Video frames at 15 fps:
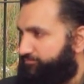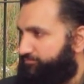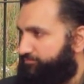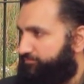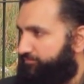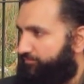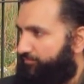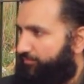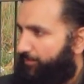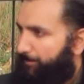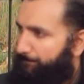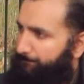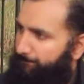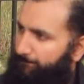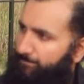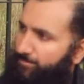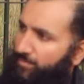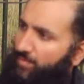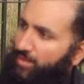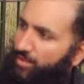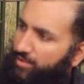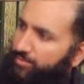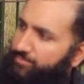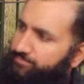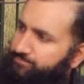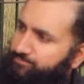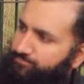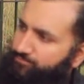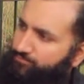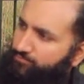
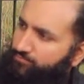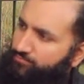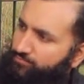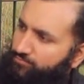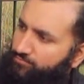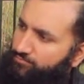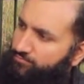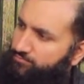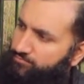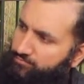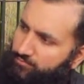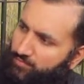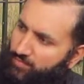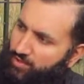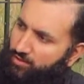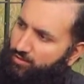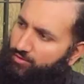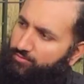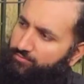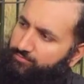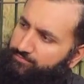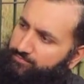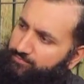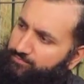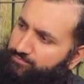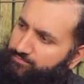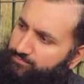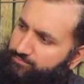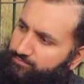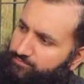
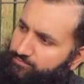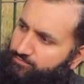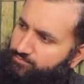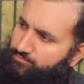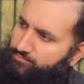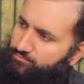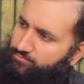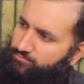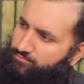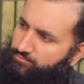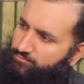(silent)